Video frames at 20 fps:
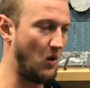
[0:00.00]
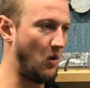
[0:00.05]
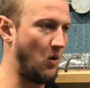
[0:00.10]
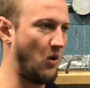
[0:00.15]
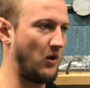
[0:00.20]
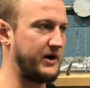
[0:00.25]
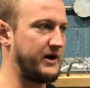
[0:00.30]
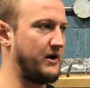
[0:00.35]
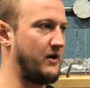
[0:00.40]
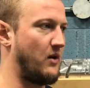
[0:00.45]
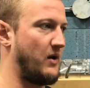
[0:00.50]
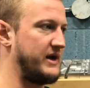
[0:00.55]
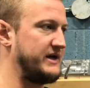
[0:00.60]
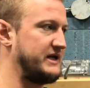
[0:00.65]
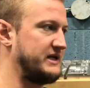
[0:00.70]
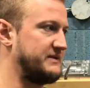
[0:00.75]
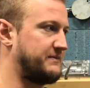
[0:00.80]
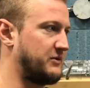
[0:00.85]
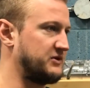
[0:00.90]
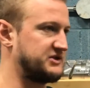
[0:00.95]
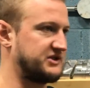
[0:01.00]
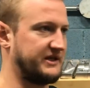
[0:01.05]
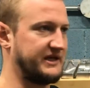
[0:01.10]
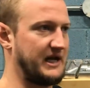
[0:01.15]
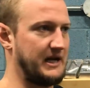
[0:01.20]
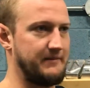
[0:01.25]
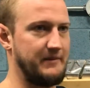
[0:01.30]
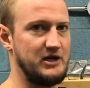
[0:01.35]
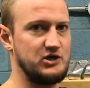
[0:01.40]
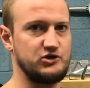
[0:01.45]
Or, you know, I need to put
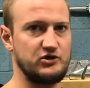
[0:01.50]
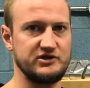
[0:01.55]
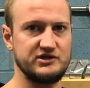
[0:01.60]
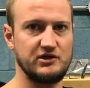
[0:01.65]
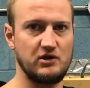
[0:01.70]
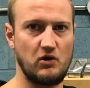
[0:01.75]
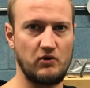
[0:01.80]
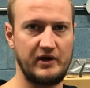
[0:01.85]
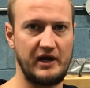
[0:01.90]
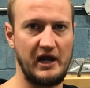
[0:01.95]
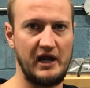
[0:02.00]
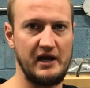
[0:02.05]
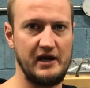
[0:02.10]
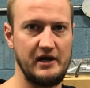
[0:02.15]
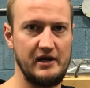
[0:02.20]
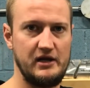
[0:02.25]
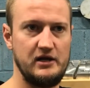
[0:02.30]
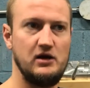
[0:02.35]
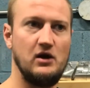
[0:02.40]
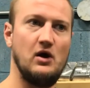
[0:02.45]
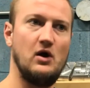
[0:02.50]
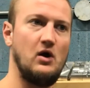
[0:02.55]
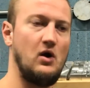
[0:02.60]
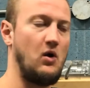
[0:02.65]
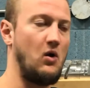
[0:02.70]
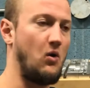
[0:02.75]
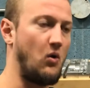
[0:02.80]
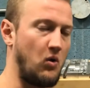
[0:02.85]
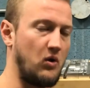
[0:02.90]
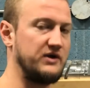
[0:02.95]
something in to make sure it's located,
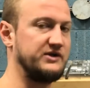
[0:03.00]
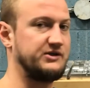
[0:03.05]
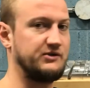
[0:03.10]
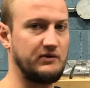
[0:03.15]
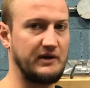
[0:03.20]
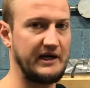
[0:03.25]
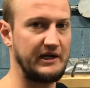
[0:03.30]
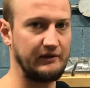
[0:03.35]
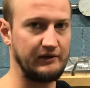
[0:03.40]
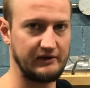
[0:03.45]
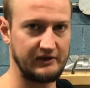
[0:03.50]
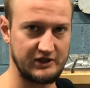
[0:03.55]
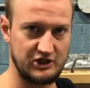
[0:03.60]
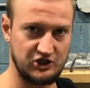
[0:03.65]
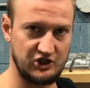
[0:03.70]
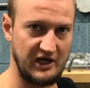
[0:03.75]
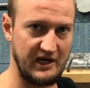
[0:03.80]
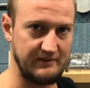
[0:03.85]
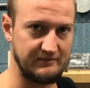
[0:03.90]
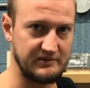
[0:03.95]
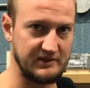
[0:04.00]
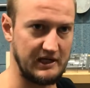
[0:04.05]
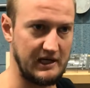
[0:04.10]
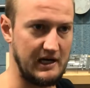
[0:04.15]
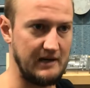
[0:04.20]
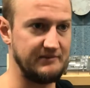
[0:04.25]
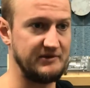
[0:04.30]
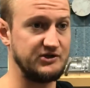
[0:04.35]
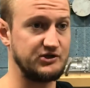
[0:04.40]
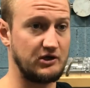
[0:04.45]
or it's irregularly shaped.
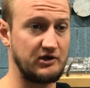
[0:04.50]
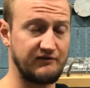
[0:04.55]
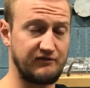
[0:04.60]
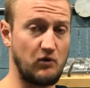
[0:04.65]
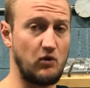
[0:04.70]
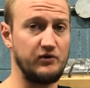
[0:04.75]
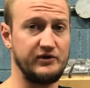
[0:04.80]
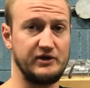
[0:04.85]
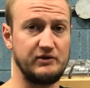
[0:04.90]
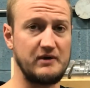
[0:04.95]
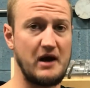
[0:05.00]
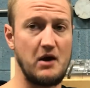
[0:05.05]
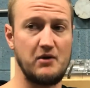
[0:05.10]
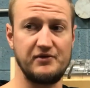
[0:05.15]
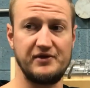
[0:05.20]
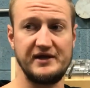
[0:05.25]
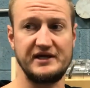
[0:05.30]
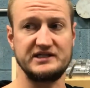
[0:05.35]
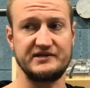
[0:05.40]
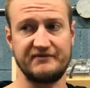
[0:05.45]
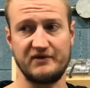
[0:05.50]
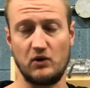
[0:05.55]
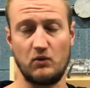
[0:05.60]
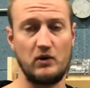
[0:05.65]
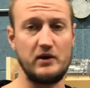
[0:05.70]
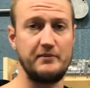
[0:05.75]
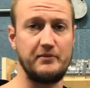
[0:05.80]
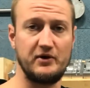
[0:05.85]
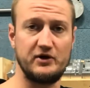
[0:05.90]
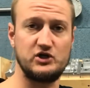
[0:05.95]
Um, these are good for holding round things if I don't
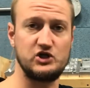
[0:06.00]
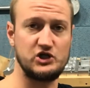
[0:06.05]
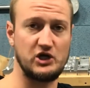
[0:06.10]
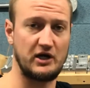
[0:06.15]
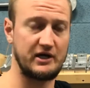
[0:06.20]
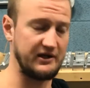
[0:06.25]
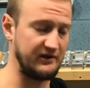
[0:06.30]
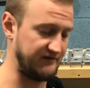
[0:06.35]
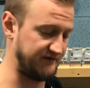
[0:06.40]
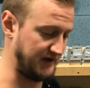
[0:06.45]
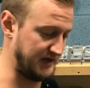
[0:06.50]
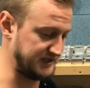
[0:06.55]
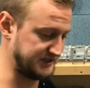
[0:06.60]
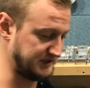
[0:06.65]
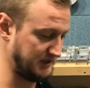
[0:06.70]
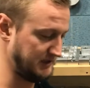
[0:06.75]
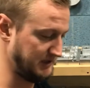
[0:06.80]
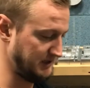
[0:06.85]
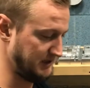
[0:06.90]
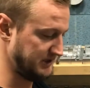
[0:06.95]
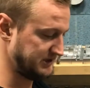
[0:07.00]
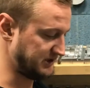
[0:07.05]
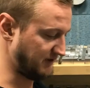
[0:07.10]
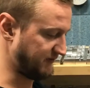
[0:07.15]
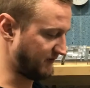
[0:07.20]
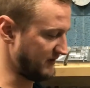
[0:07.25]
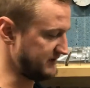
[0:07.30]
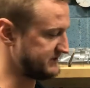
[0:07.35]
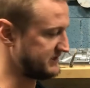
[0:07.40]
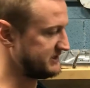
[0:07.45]
want to put a chuck in the vise. So
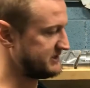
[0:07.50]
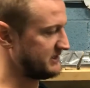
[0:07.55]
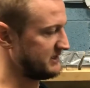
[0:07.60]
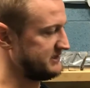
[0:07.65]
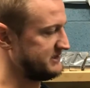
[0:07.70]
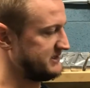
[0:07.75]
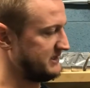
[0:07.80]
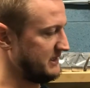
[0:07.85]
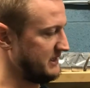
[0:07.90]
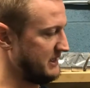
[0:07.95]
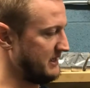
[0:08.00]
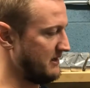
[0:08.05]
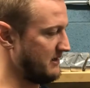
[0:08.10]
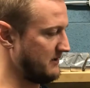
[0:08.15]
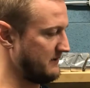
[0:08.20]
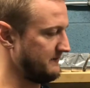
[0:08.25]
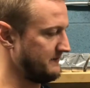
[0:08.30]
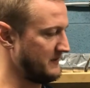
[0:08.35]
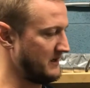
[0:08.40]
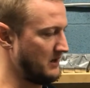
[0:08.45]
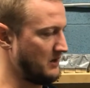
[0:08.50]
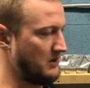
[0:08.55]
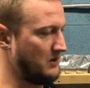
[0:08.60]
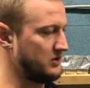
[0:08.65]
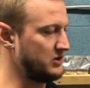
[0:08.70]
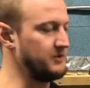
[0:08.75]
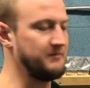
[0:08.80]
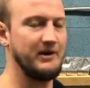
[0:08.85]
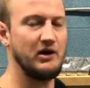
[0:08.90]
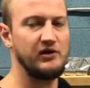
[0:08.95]
for instance, you can see here,
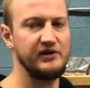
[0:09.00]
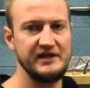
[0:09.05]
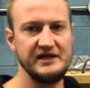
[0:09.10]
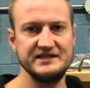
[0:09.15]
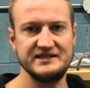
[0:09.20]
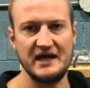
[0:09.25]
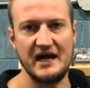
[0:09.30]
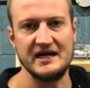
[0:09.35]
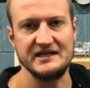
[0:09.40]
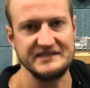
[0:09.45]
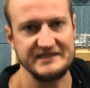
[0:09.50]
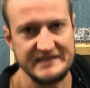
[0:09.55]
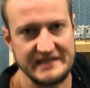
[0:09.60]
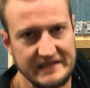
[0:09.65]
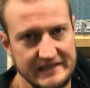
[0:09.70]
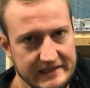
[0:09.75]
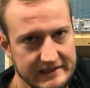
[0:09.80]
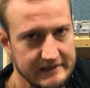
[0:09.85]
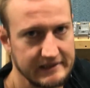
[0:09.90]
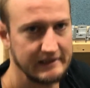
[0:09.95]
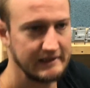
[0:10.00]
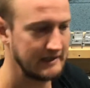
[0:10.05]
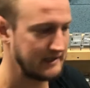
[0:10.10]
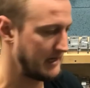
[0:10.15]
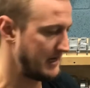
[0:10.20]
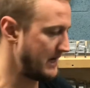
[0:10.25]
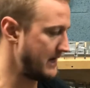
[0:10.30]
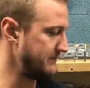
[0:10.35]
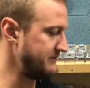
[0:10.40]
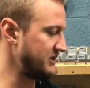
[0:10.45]
you mill these as needed.
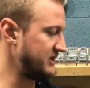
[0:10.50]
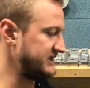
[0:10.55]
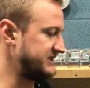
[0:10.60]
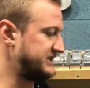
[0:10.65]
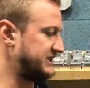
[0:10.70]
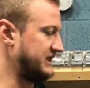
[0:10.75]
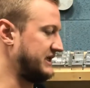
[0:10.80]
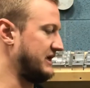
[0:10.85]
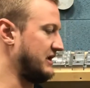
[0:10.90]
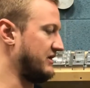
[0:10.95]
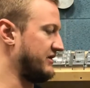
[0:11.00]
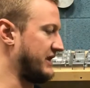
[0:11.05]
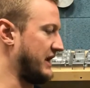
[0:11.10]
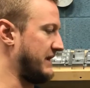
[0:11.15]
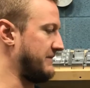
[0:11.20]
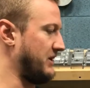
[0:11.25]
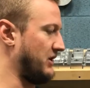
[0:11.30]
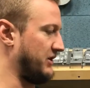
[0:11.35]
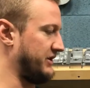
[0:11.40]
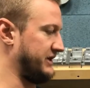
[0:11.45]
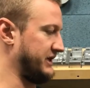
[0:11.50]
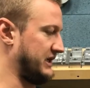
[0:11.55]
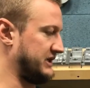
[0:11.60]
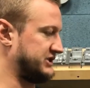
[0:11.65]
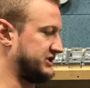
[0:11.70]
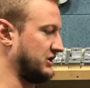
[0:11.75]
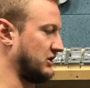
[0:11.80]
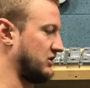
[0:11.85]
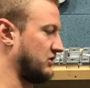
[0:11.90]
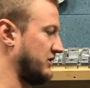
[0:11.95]
Um, you can see here that I milled
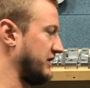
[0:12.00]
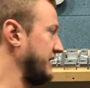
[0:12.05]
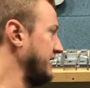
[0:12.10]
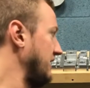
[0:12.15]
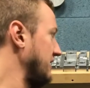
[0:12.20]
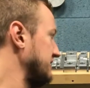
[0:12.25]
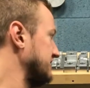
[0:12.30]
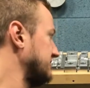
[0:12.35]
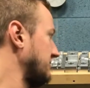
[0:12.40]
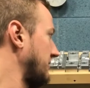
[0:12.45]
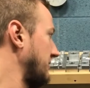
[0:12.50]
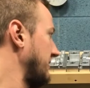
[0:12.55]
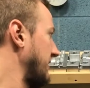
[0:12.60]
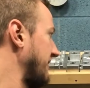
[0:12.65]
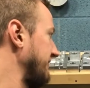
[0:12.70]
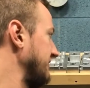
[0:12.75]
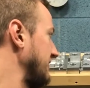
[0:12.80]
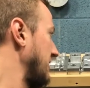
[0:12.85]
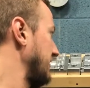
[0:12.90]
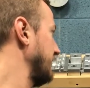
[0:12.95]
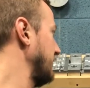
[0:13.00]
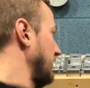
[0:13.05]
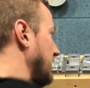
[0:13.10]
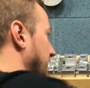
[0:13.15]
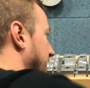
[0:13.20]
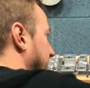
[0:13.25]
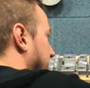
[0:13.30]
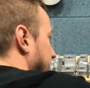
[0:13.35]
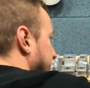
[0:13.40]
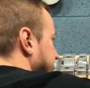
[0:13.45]
a circle in here, so I would have another,
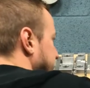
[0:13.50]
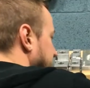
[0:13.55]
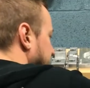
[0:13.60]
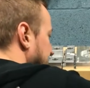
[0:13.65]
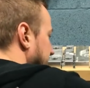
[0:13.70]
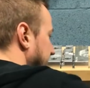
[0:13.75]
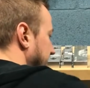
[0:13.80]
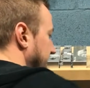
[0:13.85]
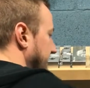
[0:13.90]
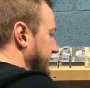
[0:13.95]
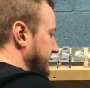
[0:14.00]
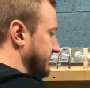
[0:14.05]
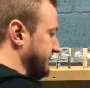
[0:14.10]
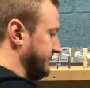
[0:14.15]
oh there it is,